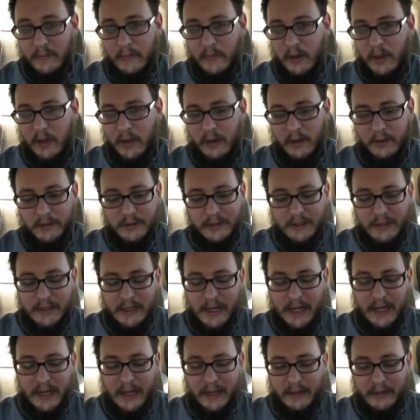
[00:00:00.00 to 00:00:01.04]
you're
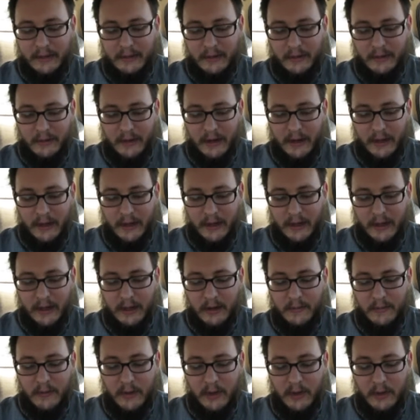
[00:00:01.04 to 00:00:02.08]
not gonna get
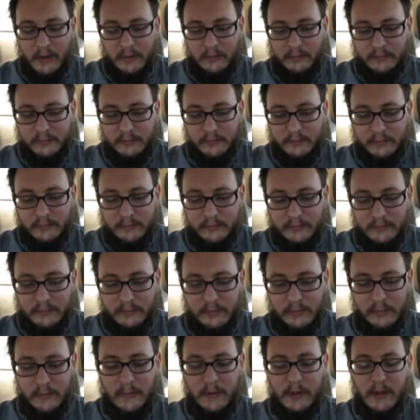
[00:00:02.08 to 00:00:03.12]
them all.
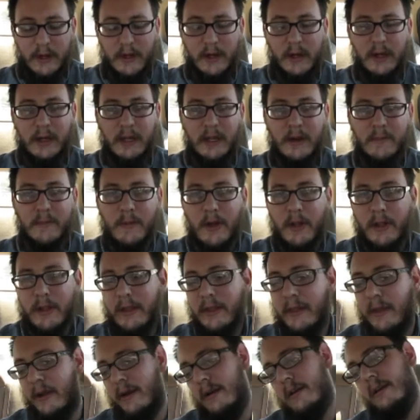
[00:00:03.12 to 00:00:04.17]
You're not gonna get them all in
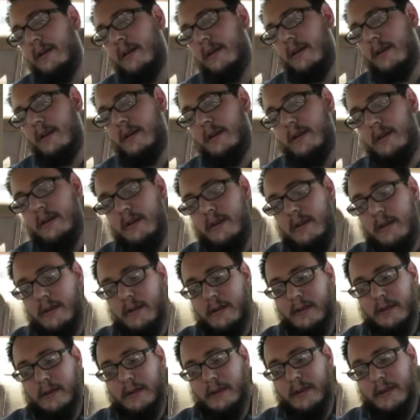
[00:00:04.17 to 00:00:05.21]
there.
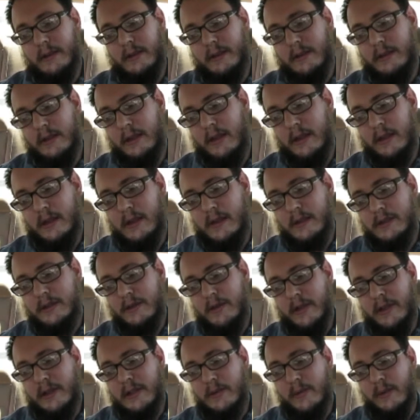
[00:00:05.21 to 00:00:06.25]
And so
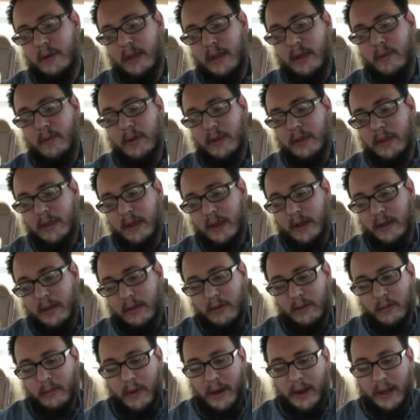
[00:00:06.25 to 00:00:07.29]
that's really what
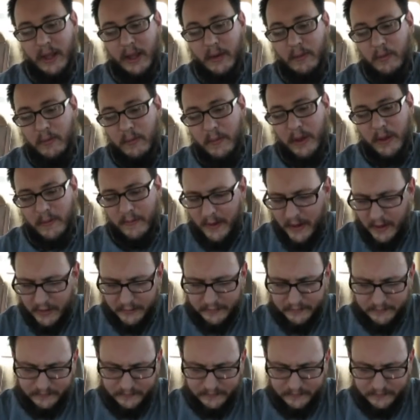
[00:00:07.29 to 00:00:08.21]
the ranking will be about.